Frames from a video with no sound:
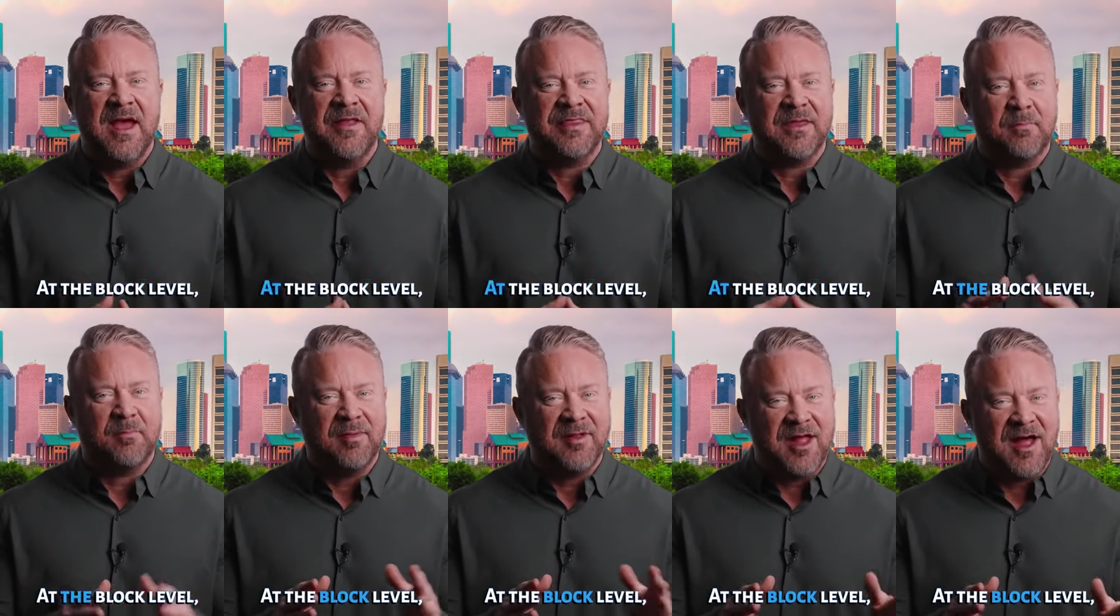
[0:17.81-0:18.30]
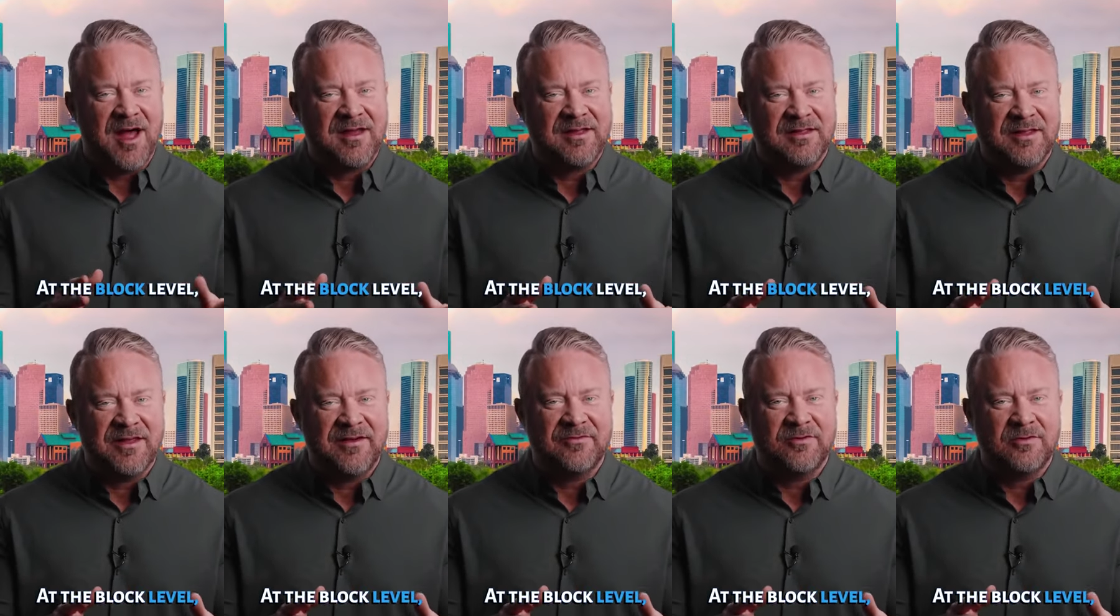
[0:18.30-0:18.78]
At the
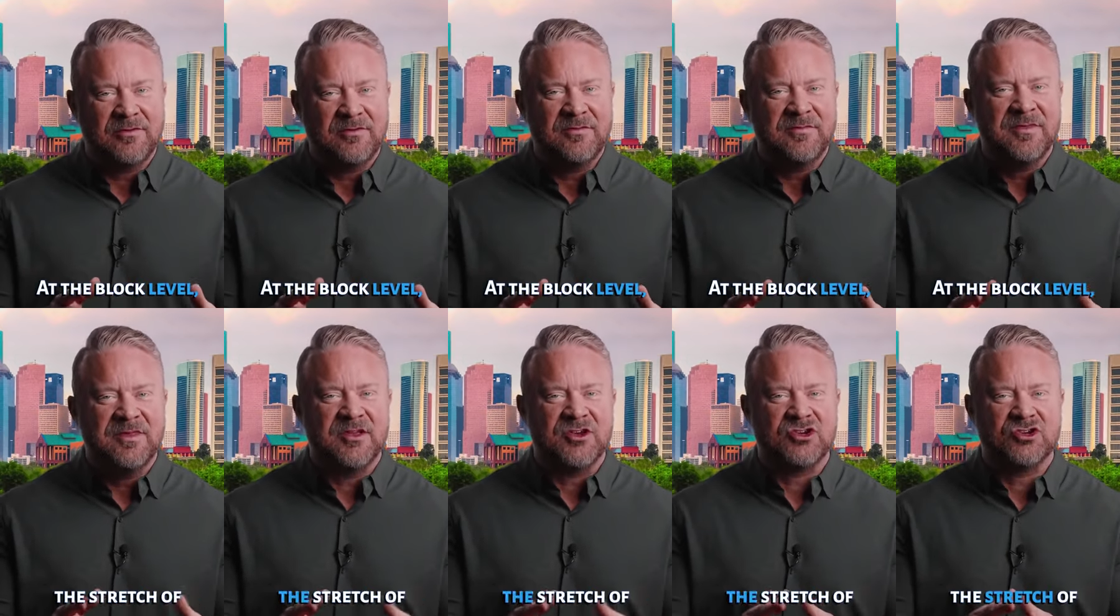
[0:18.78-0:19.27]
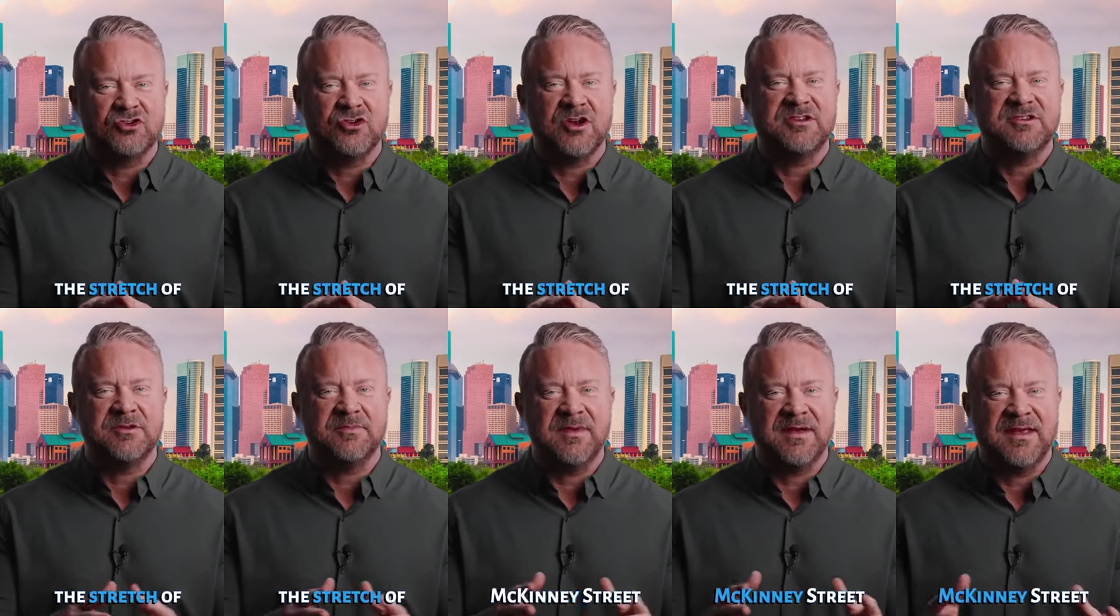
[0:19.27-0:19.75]
block level, the
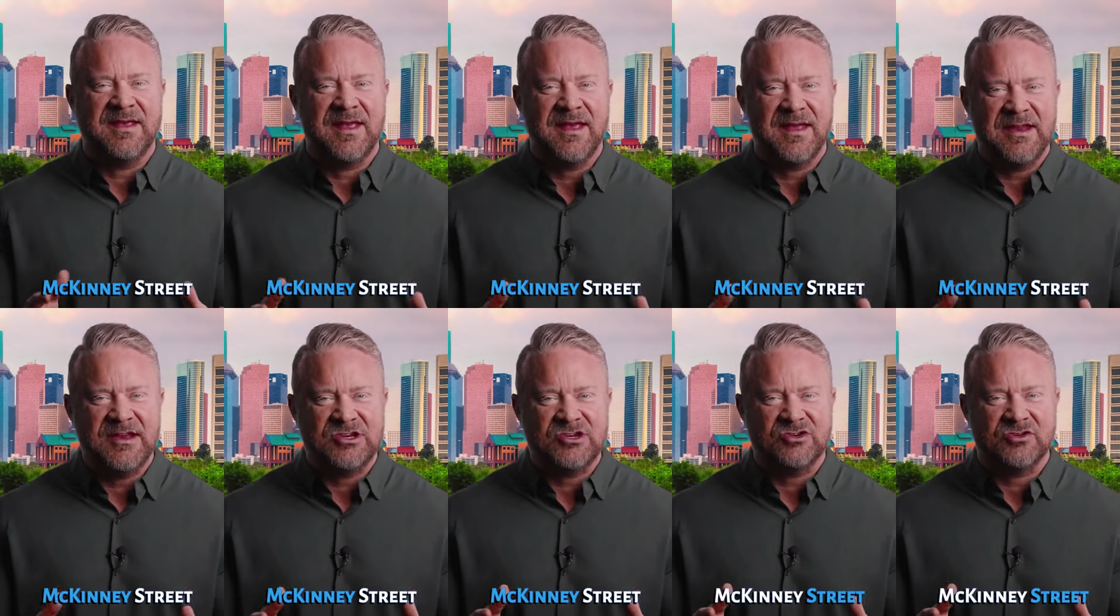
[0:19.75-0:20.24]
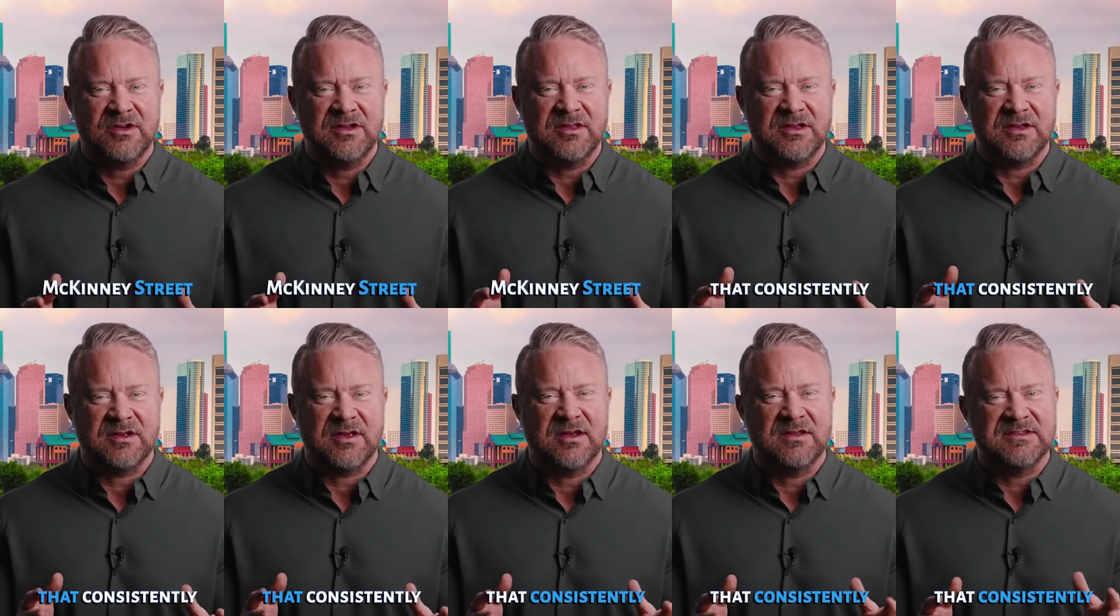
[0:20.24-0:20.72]
stretch of McKinney
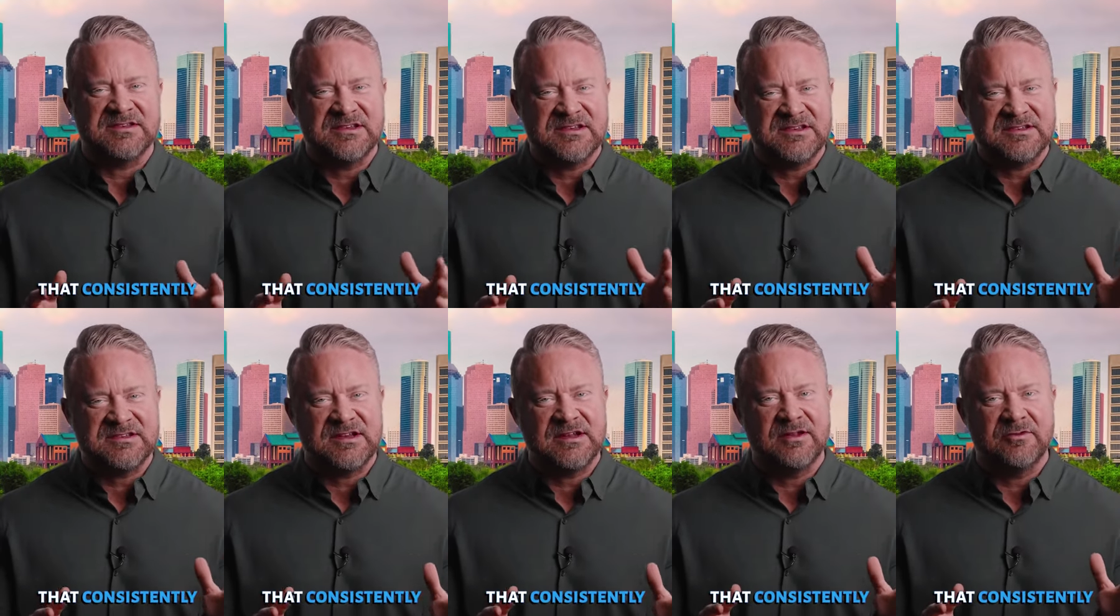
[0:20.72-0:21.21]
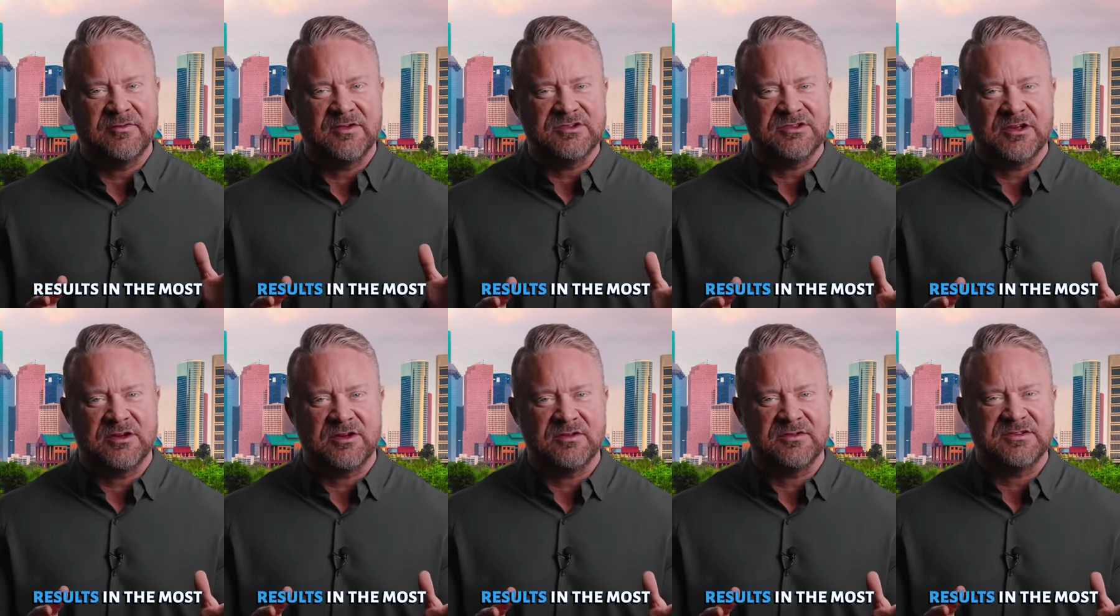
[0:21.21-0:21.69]
Street that consistently
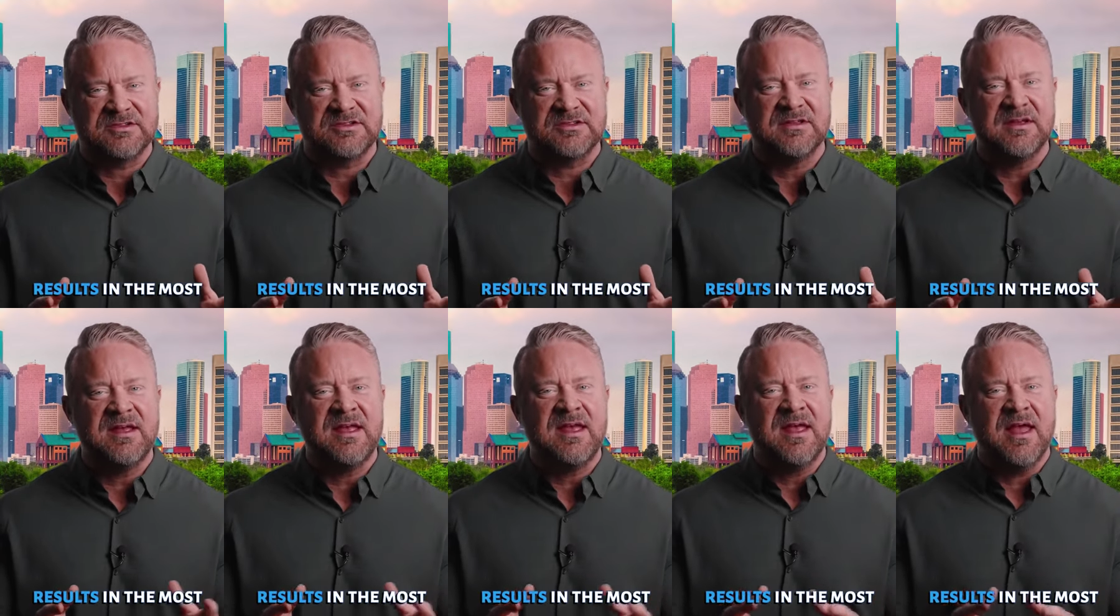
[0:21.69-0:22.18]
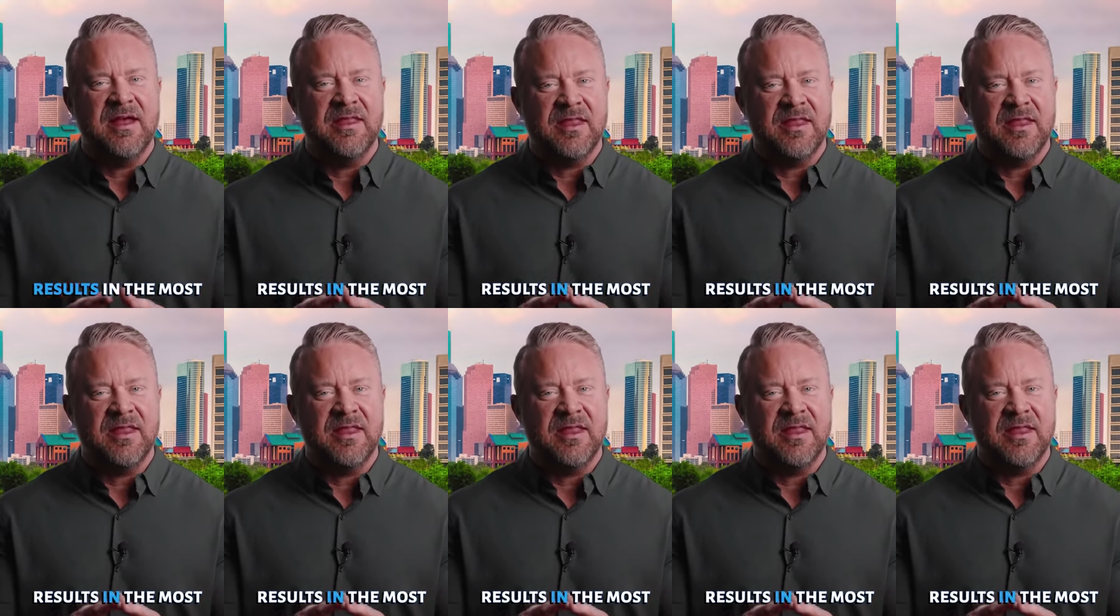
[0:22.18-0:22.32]
results